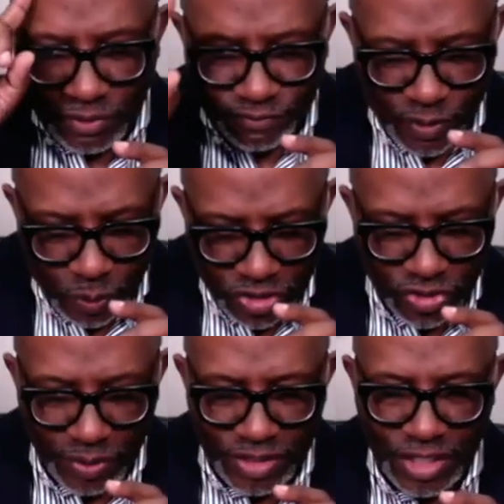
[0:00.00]
to focus
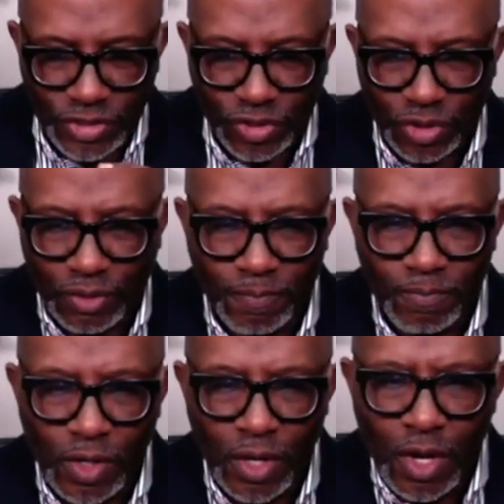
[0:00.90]
your attention on.
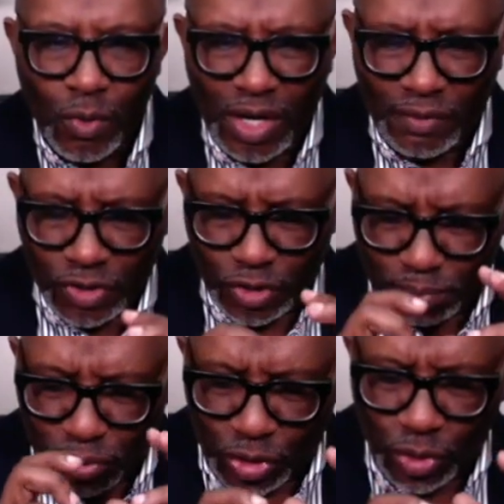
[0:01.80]
Whatever is
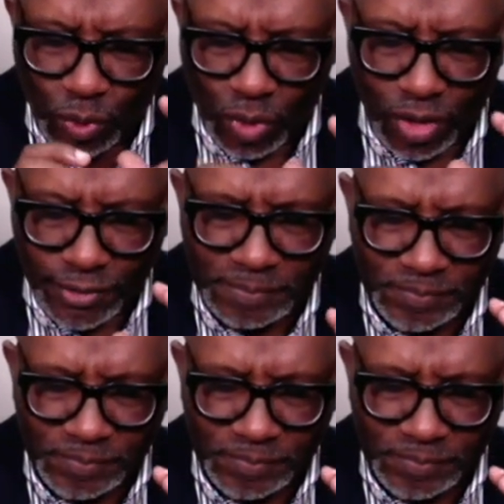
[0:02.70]
pure,